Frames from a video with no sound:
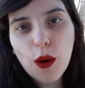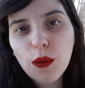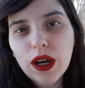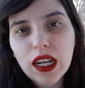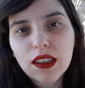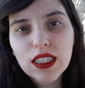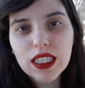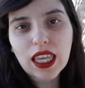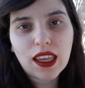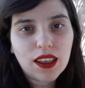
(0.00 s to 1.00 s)
what else
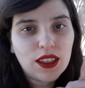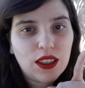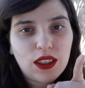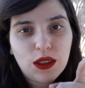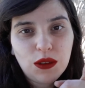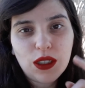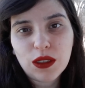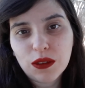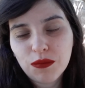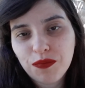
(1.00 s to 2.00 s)
can you
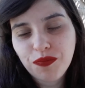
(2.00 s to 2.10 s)
do?